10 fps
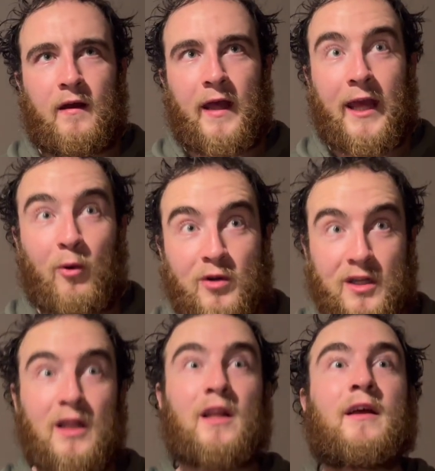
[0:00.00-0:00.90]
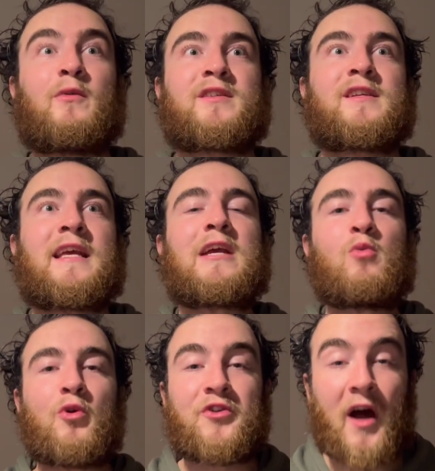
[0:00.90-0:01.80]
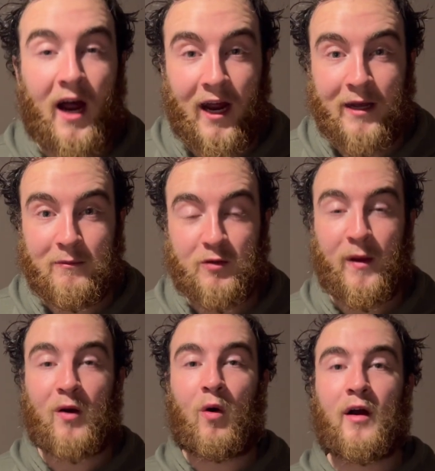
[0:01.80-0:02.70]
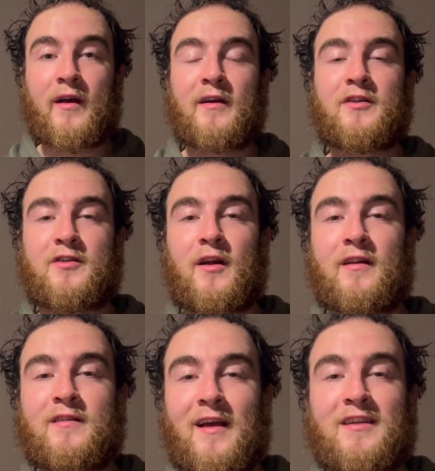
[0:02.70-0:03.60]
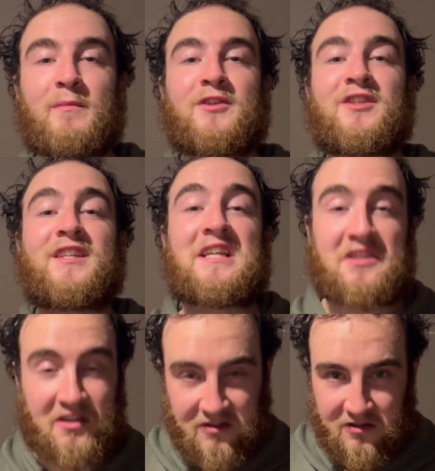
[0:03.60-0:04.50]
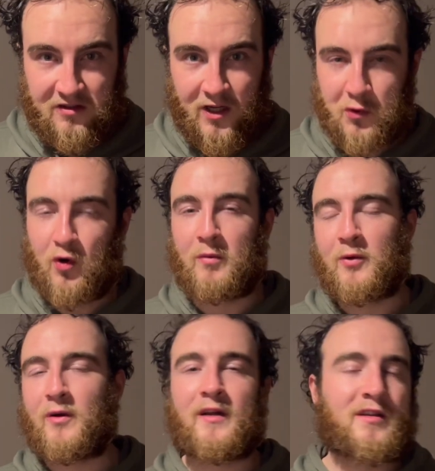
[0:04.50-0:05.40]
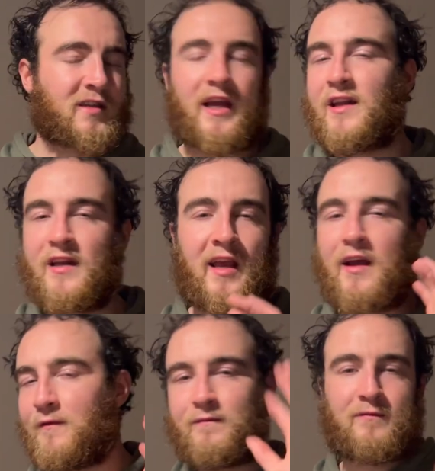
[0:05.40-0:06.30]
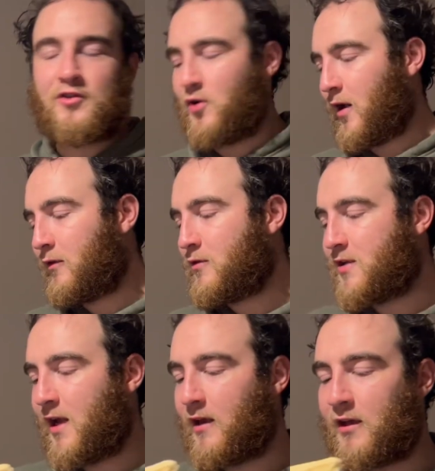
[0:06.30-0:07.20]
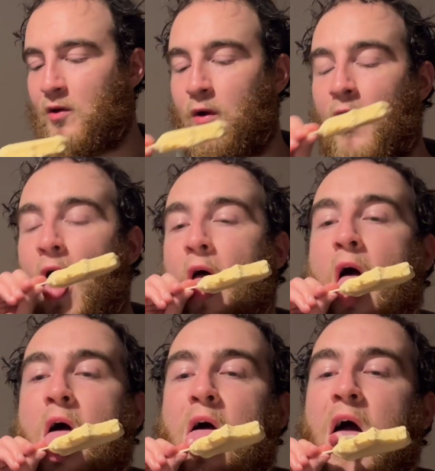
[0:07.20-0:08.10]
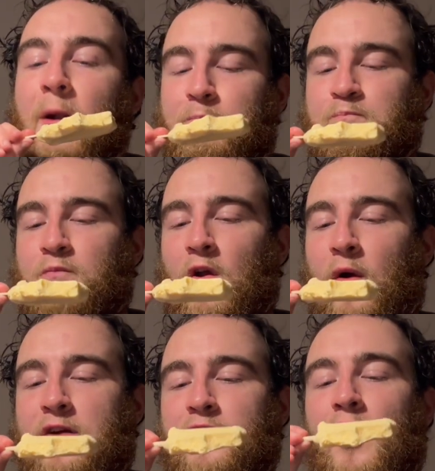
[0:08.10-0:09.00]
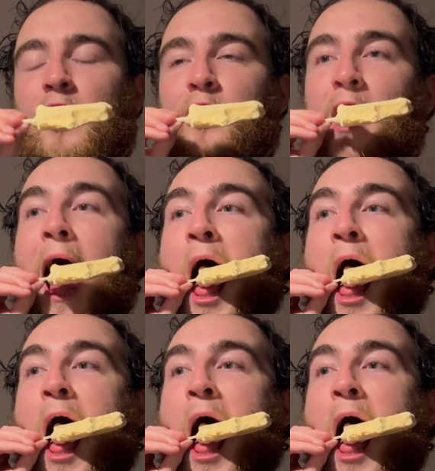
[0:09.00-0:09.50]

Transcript: an equal time spent walking, just not as much distance as we normally would, because sand, you can't trek through sand like you would grass or concrete.